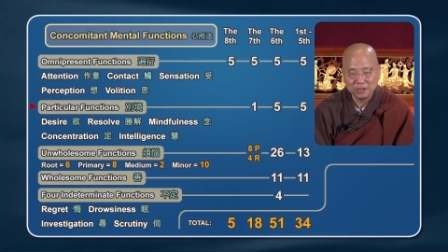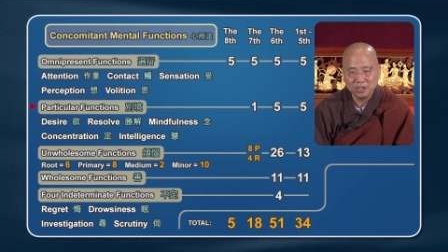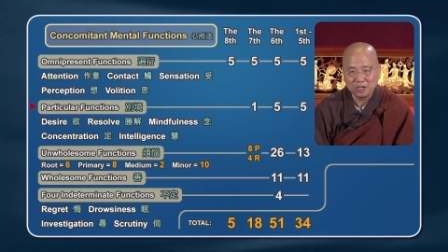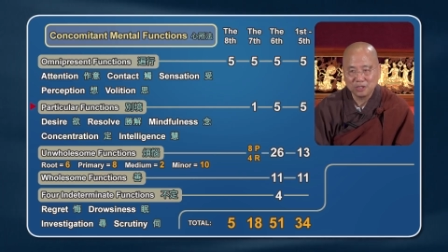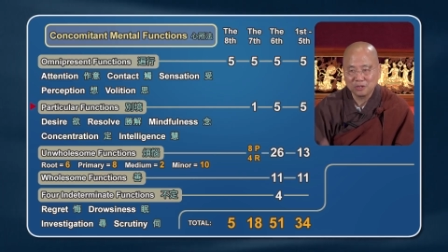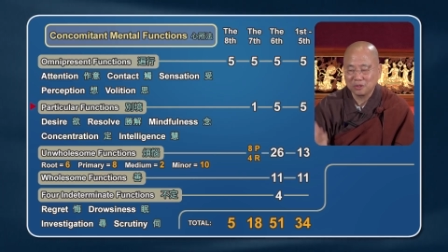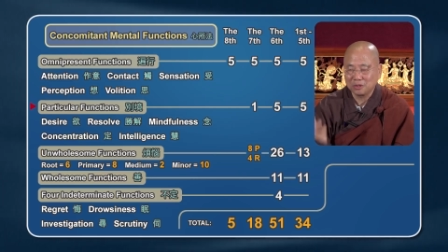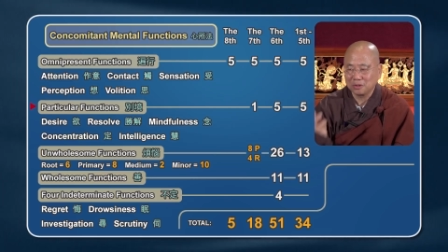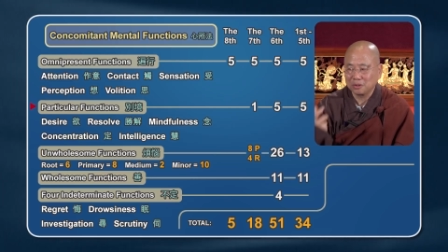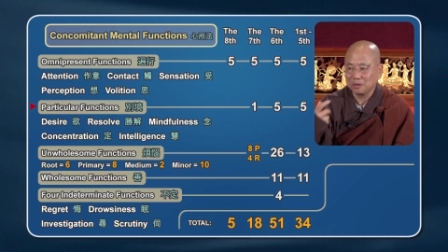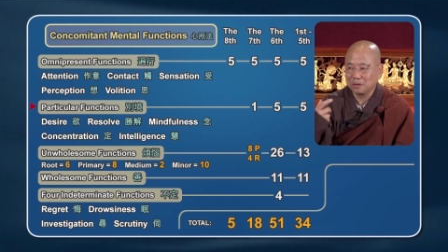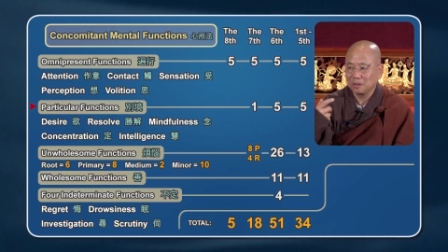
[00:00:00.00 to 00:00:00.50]

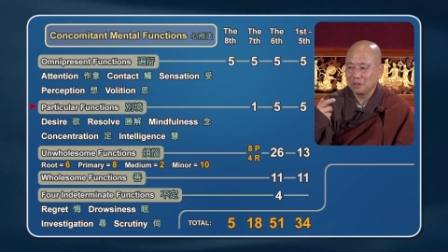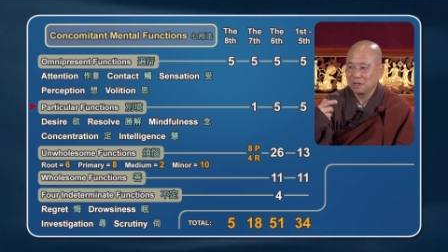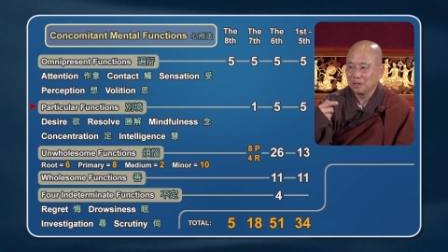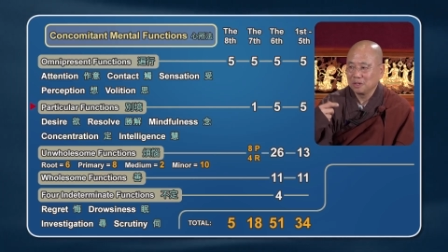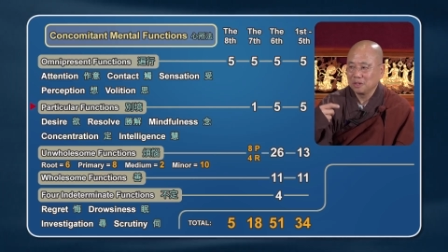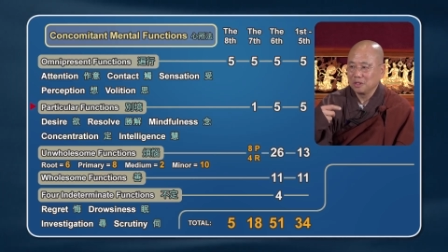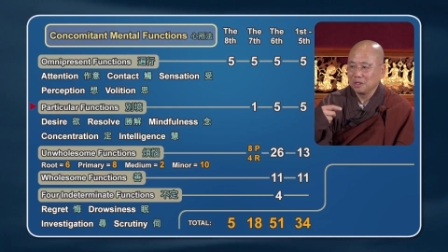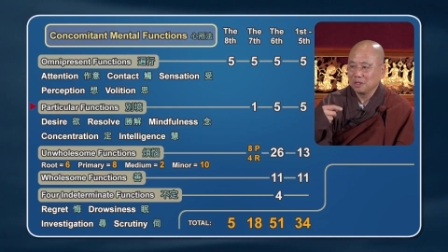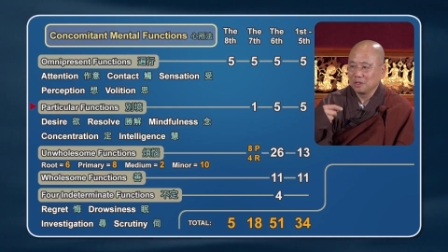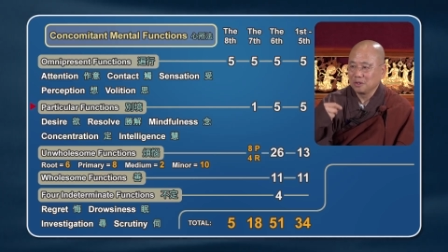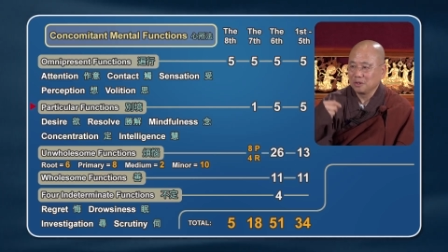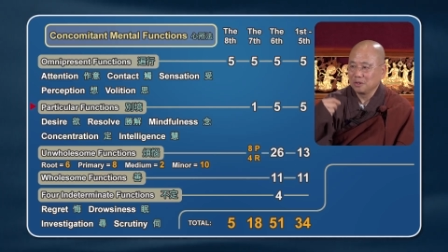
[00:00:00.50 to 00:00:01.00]
need
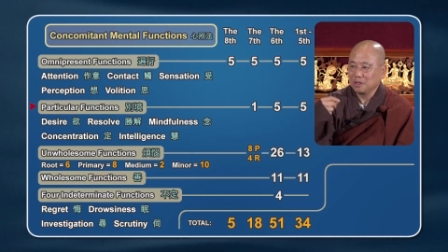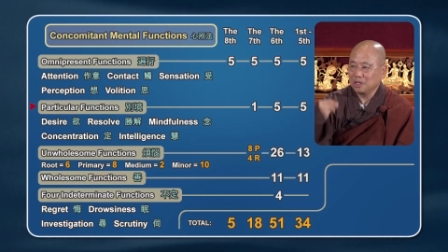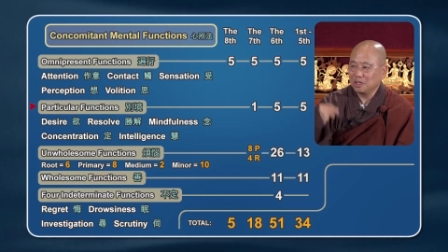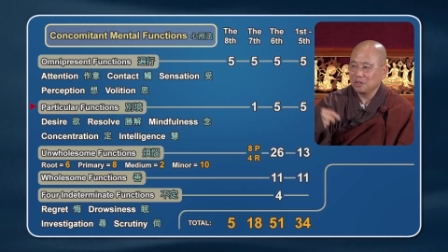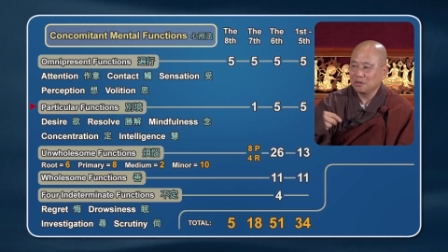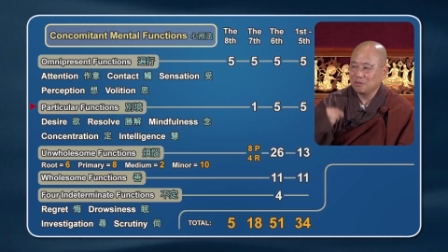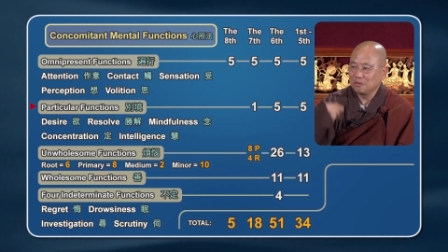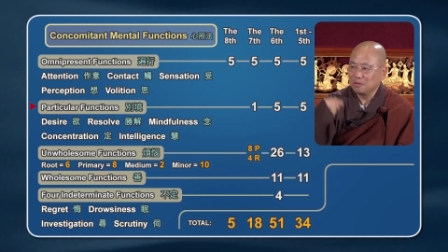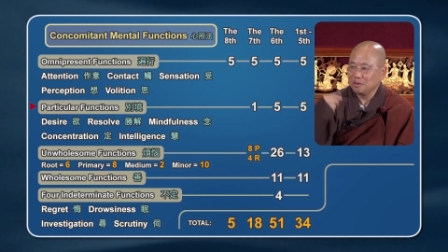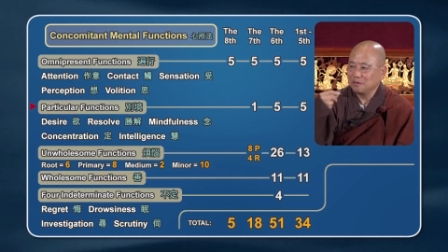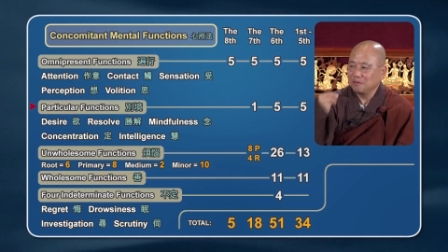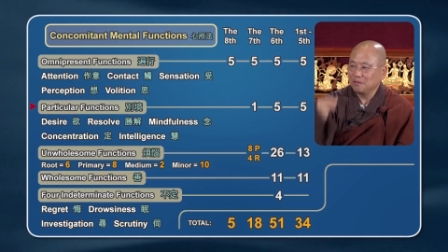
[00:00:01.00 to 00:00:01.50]

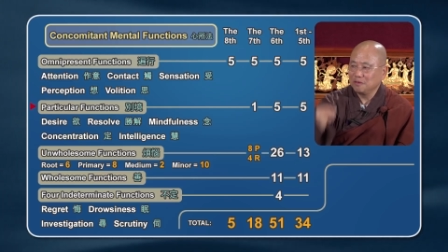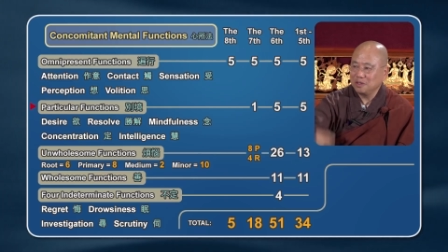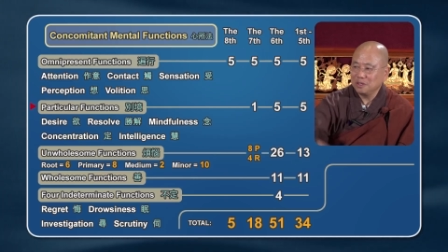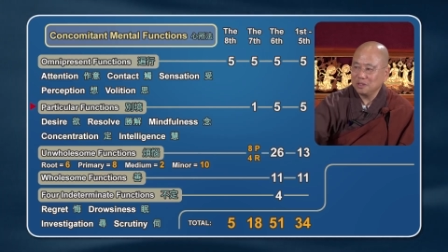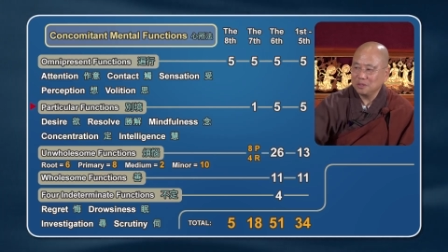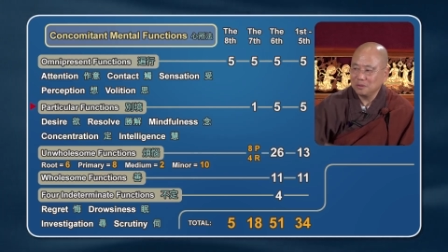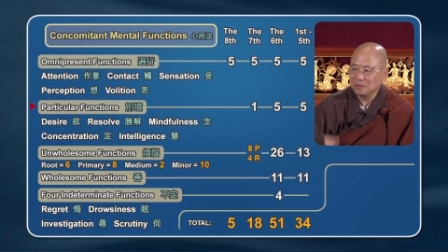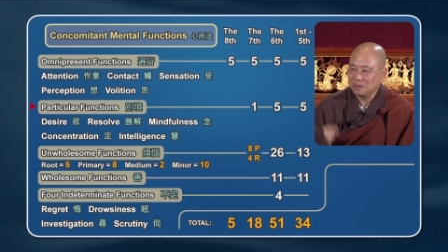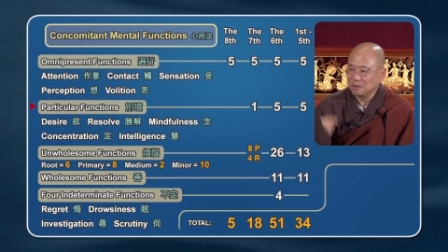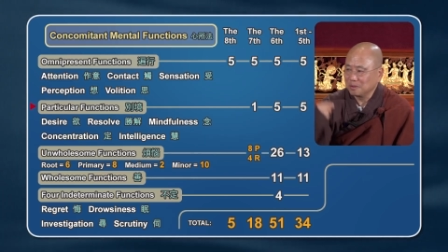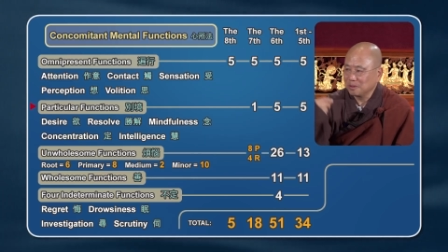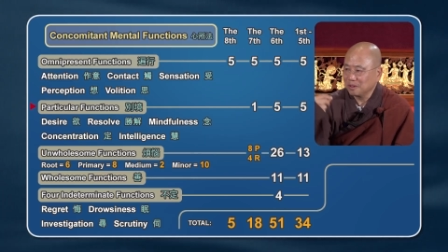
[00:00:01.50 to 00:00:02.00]
to
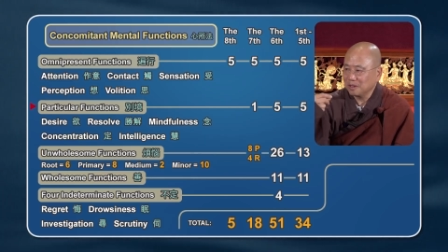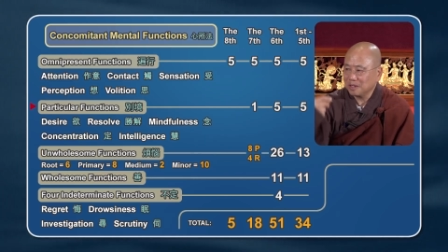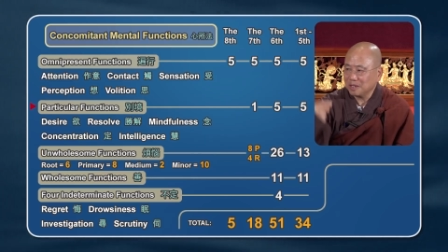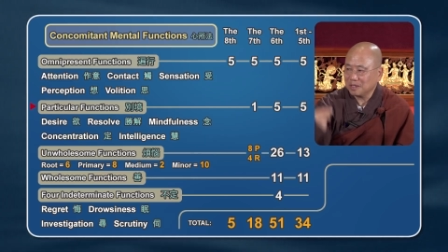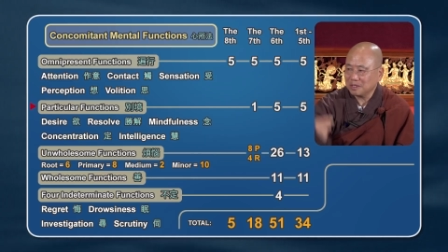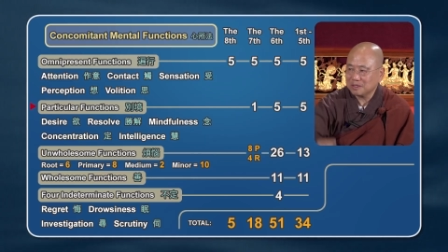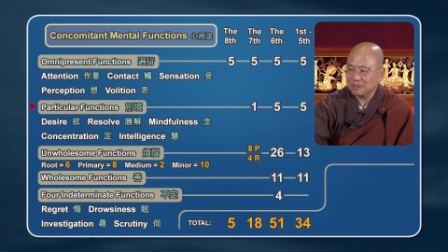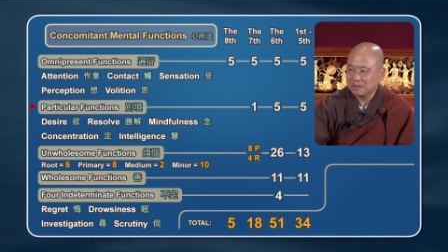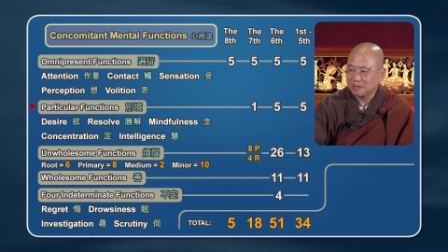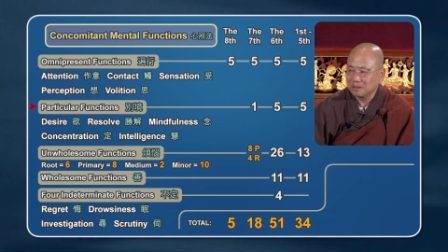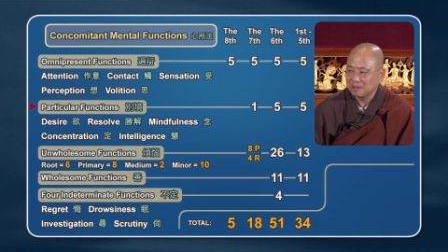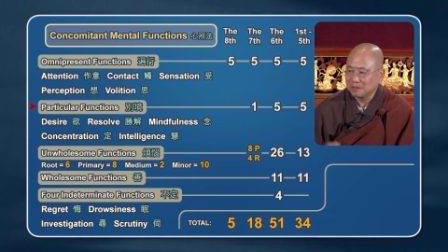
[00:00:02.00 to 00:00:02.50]
review your
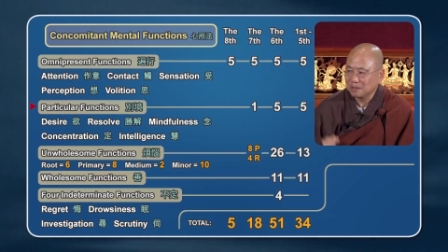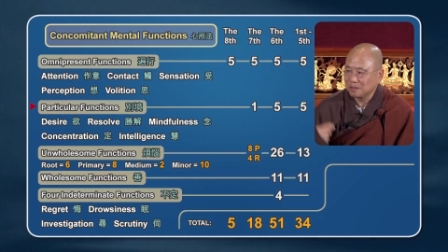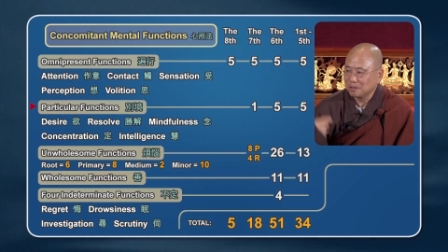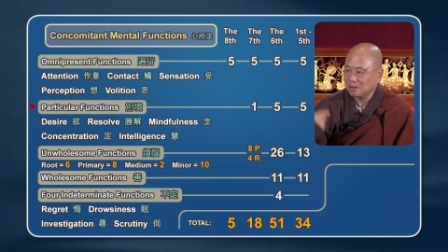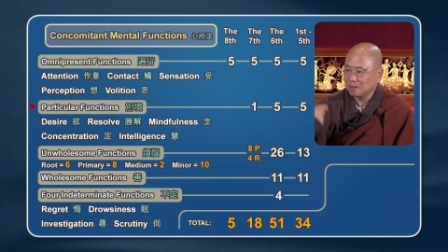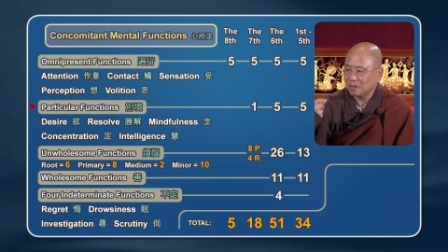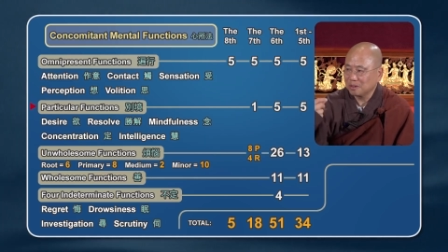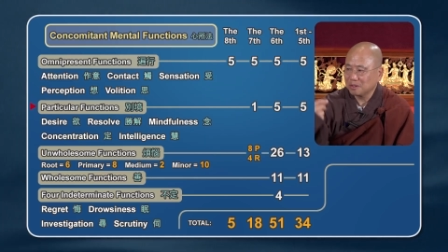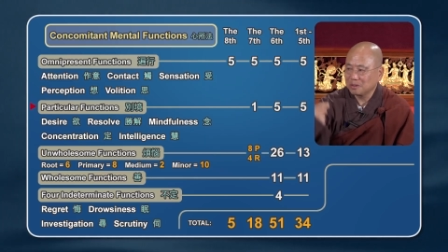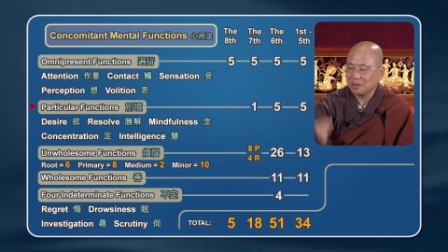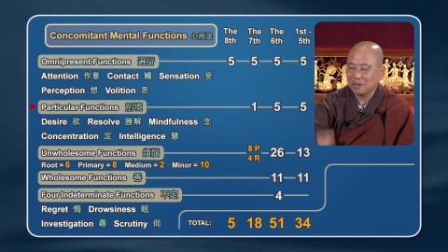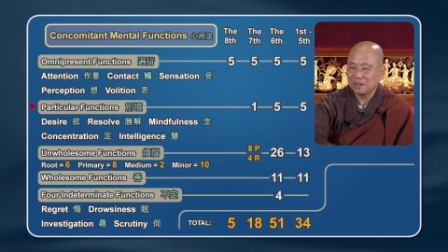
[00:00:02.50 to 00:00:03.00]
lessons
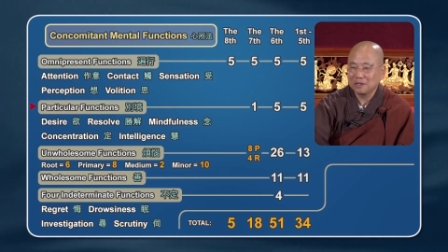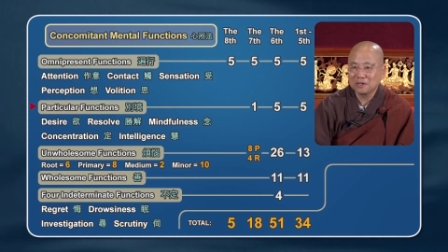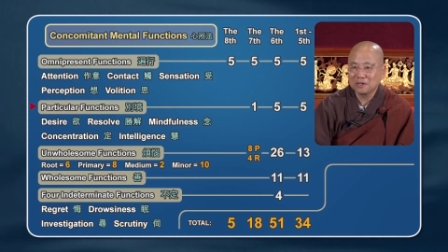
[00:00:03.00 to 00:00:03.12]
in order to